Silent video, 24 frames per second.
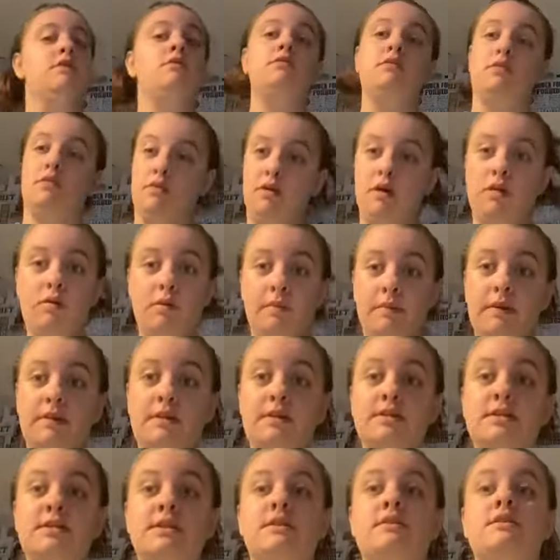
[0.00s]
you know about the
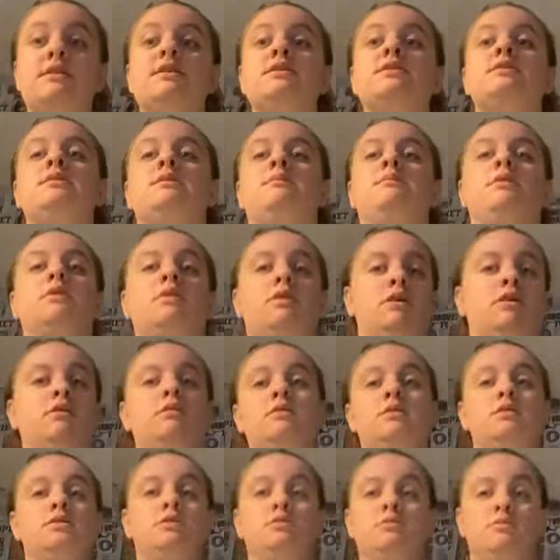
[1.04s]
series. I'm not going to go
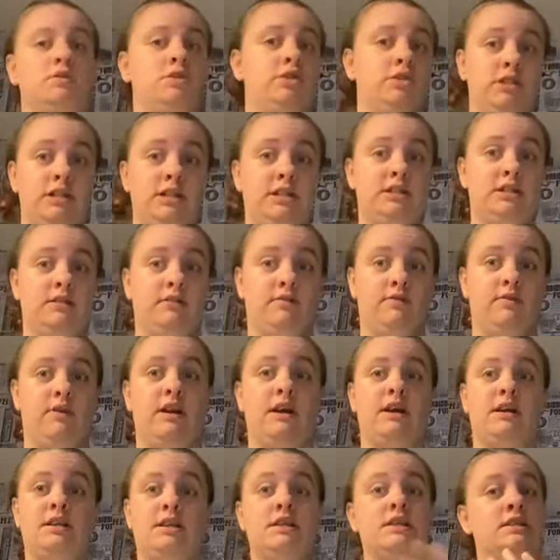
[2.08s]
into too much detail for
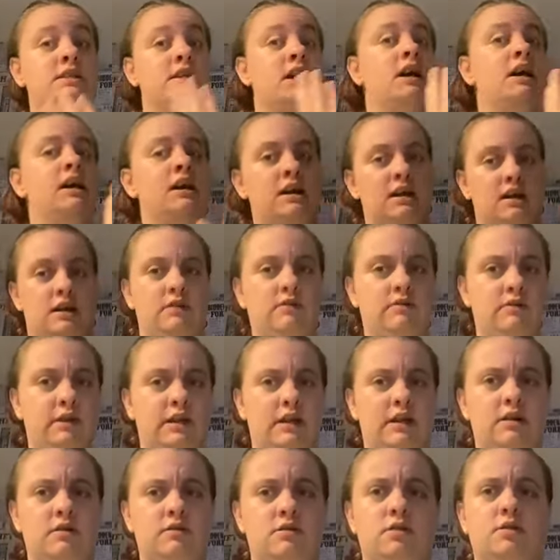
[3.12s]
it because I don't
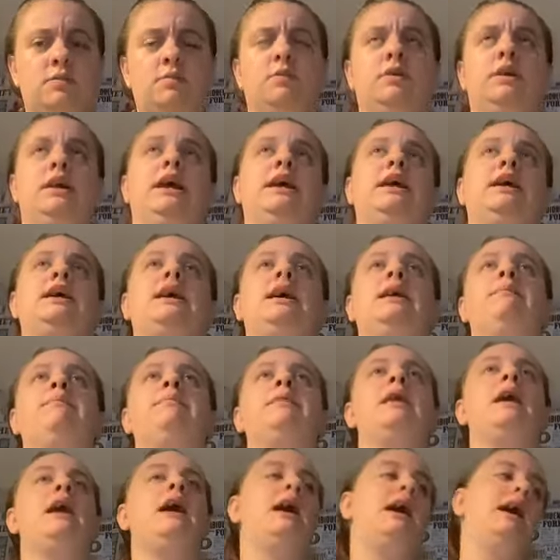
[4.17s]
think YouTube would like it.
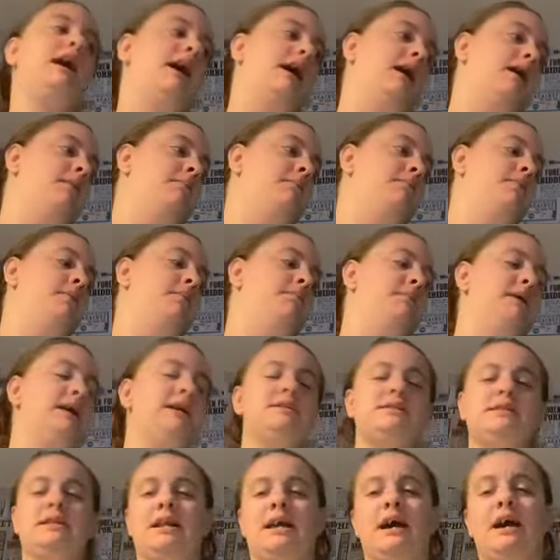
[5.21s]
Um, but
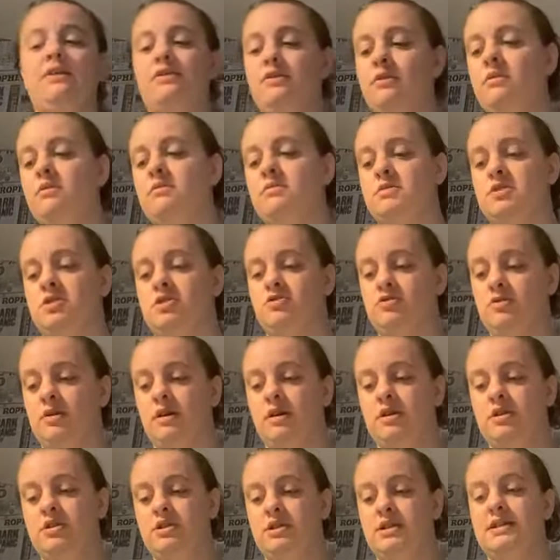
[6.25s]
basically, I thought it was a
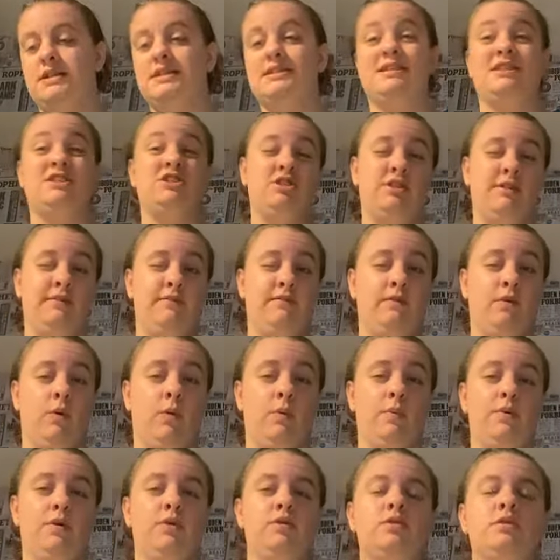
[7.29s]
trilogy. It's actually four
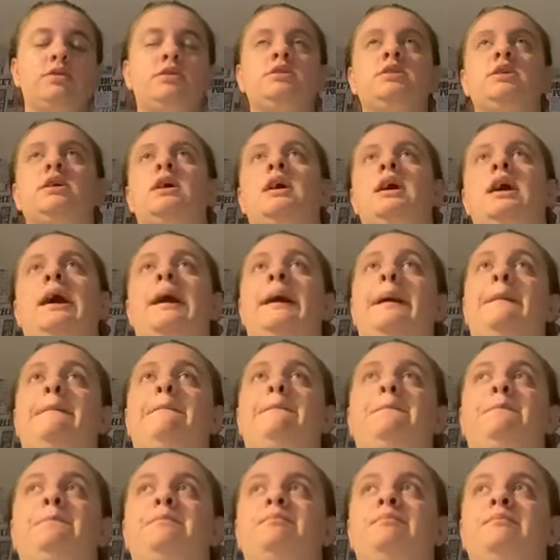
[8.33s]
books.
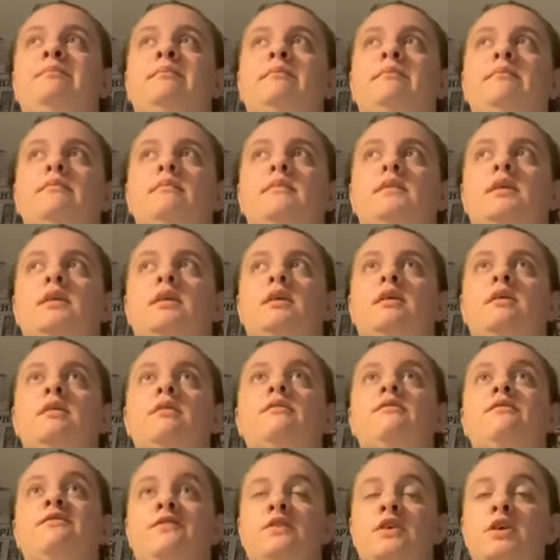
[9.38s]
Um,
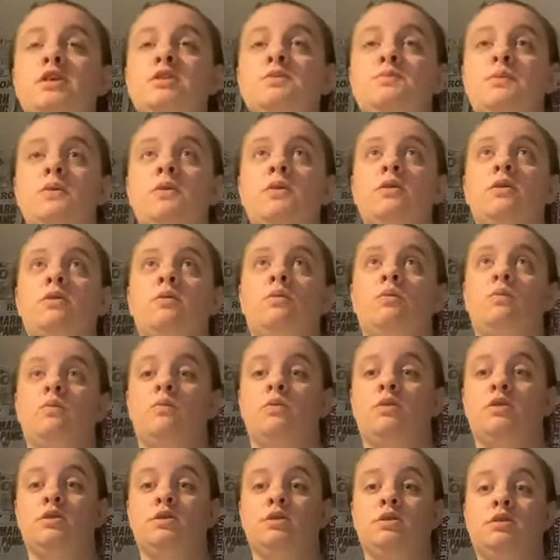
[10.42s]
first book
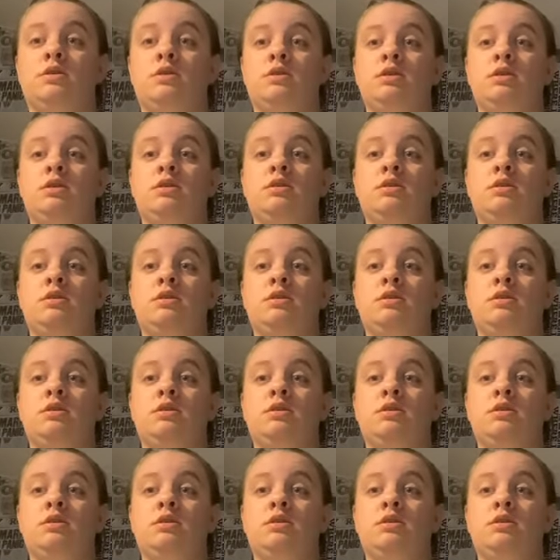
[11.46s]
was